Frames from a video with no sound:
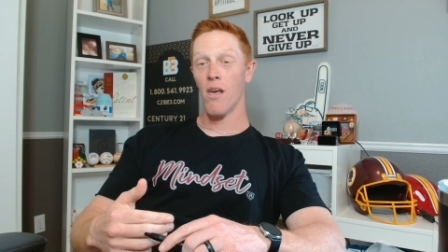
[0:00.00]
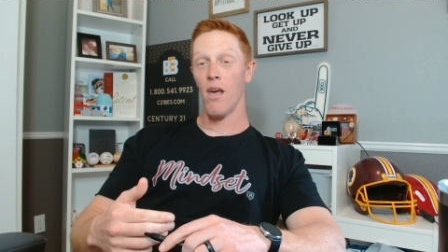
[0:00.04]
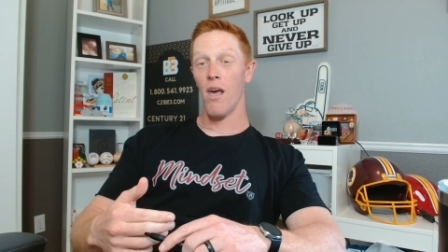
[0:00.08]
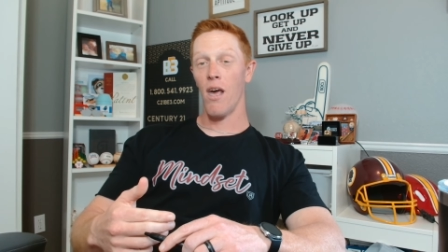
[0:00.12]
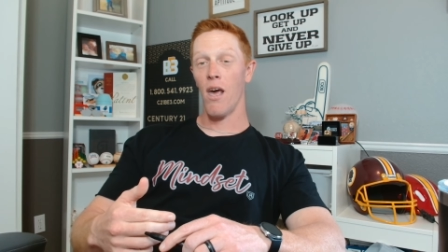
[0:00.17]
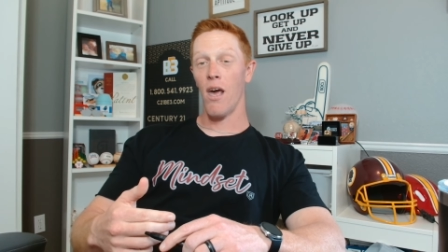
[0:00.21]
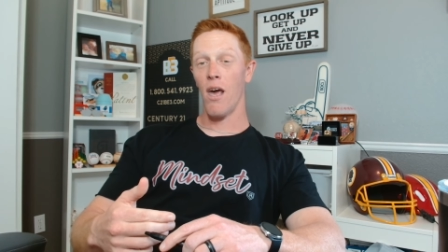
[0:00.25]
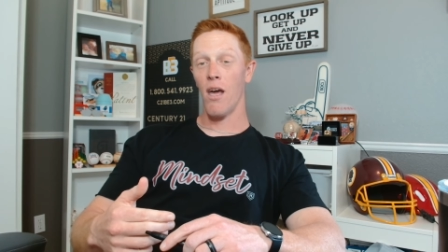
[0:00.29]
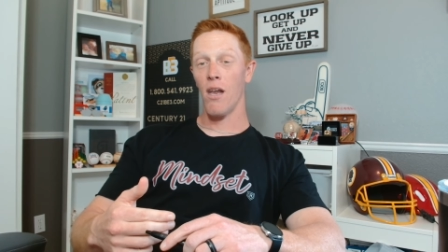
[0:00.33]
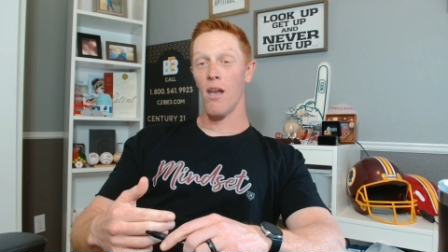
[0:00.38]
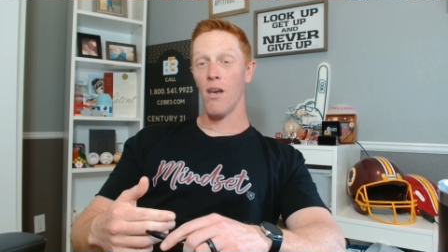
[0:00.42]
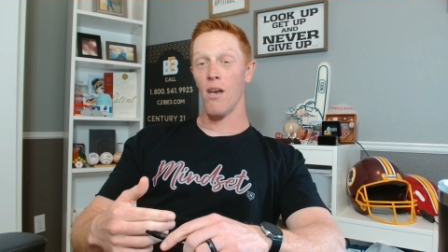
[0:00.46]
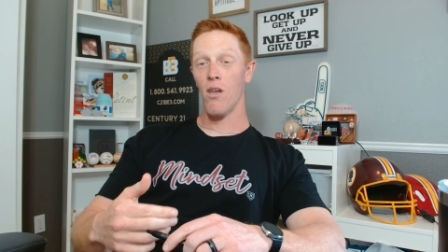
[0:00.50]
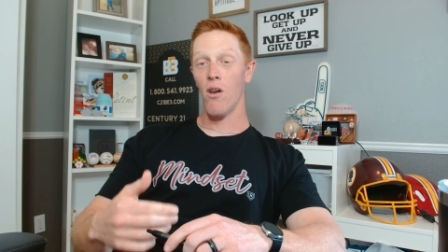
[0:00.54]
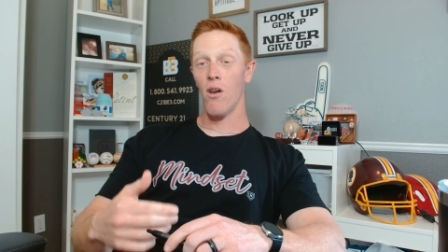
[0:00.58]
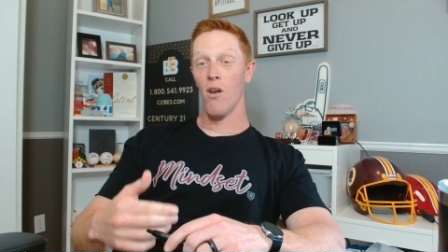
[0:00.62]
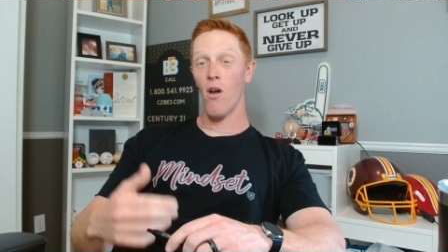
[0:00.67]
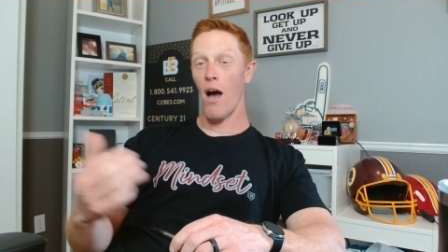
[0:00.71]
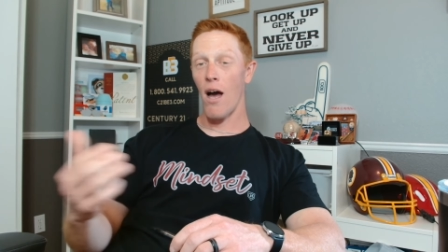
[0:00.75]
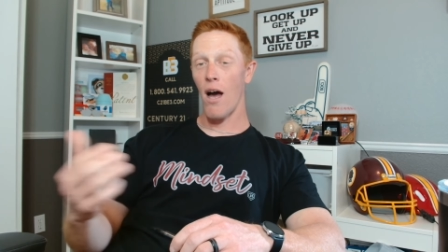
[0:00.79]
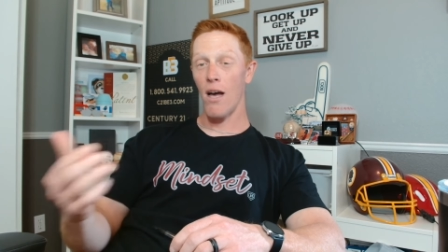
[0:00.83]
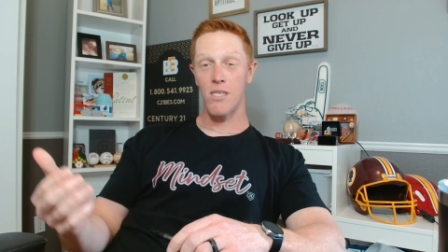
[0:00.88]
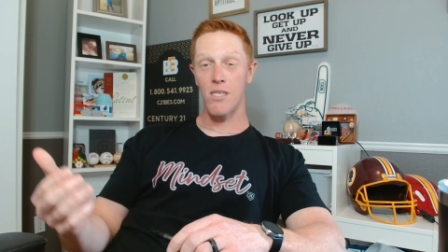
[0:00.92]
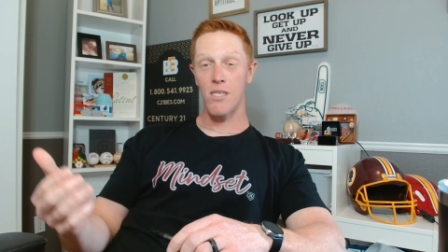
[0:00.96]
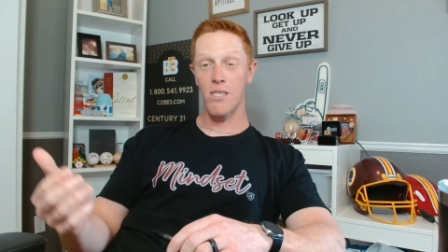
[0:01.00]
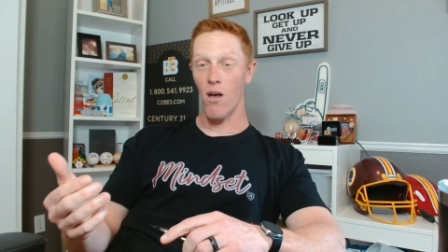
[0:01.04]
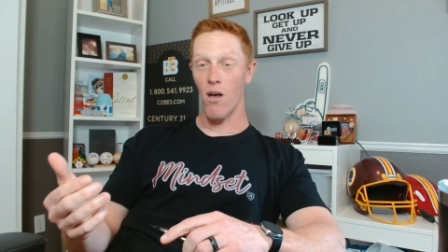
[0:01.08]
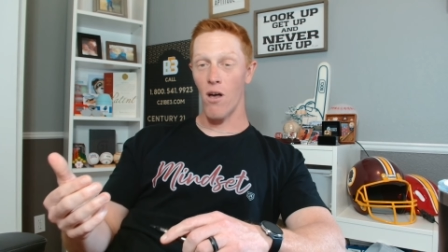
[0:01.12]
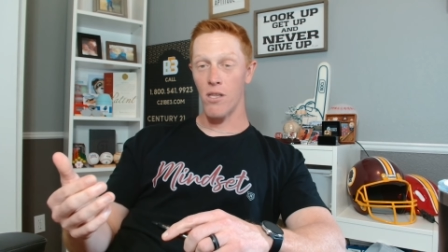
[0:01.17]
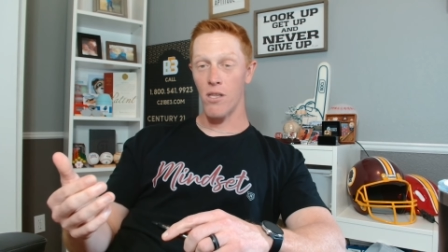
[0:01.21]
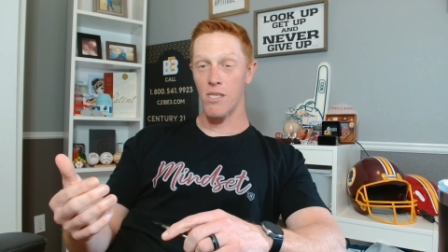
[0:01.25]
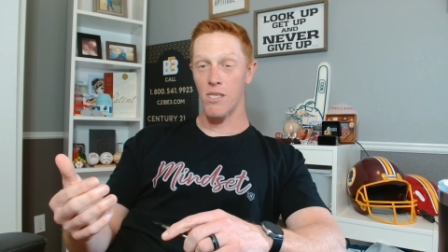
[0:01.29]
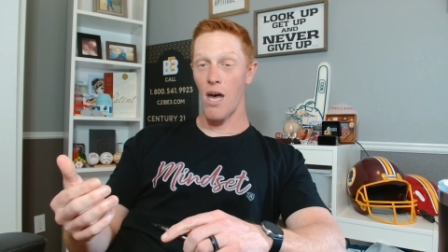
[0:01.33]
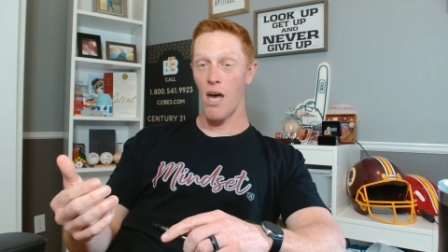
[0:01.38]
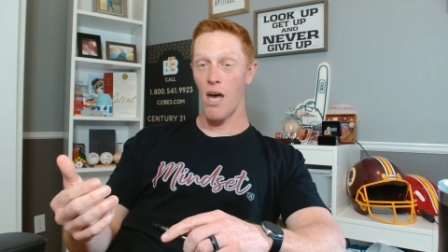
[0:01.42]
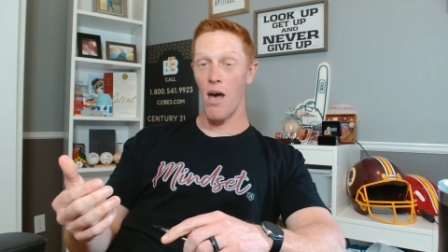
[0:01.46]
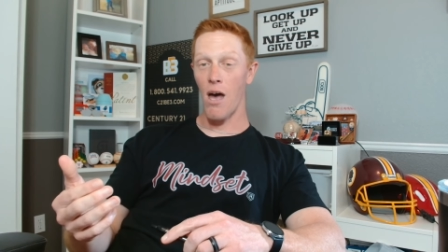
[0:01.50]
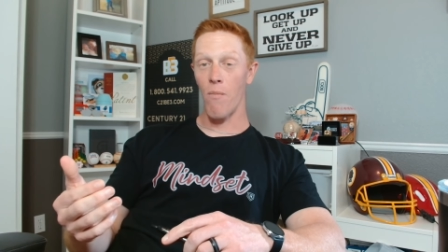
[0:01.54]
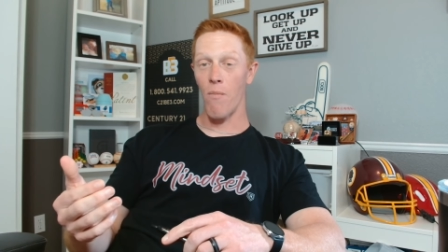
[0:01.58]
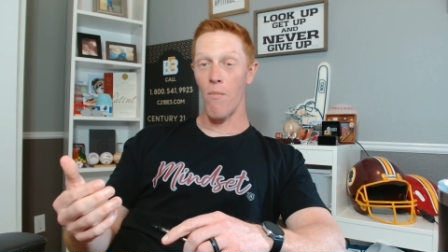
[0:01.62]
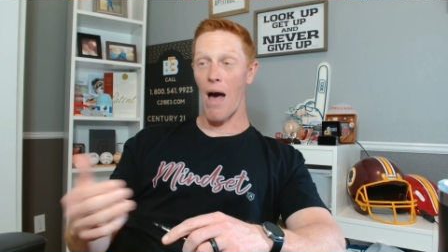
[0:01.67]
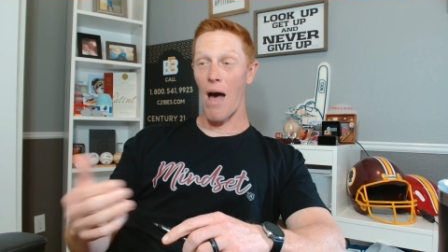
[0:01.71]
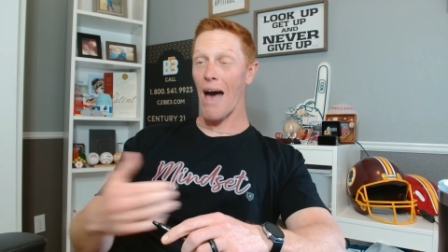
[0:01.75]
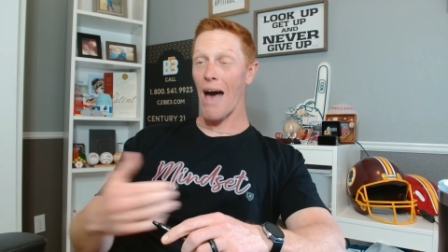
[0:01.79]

And, you know, I say all the time,